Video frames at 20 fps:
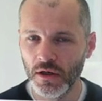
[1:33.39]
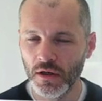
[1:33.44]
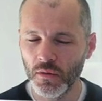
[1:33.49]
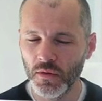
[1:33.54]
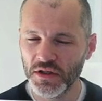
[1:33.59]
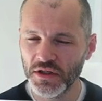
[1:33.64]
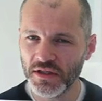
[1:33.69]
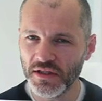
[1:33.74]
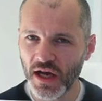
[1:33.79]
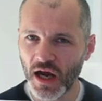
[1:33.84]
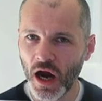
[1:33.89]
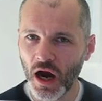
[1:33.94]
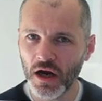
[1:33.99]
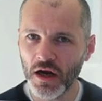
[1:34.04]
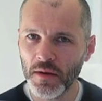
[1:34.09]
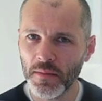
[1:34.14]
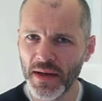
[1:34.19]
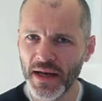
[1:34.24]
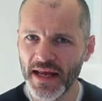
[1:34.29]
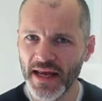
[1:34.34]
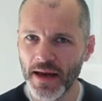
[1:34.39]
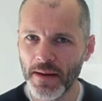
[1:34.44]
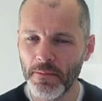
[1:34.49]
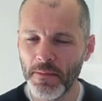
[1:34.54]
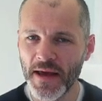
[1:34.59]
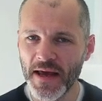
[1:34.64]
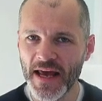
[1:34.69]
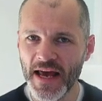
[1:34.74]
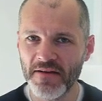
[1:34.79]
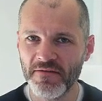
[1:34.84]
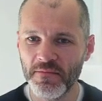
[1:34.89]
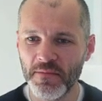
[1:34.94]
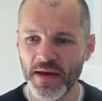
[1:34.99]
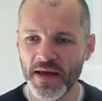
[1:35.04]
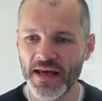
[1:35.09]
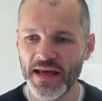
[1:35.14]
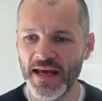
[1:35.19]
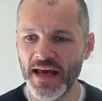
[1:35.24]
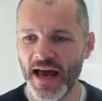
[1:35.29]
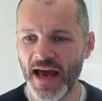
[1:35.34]
which is arguably a
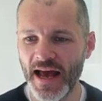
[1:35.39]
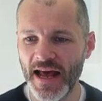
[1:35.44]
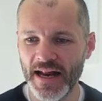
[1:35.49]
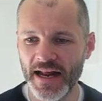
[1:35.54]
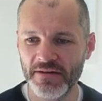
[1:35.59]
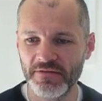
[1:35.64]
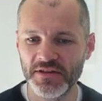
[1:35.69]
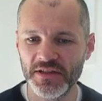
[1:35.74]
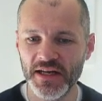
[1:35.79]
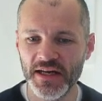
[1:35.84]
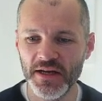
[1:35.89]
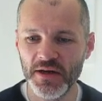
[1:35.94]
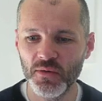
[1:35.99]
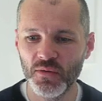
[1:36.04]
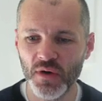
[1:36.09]
PFP NFT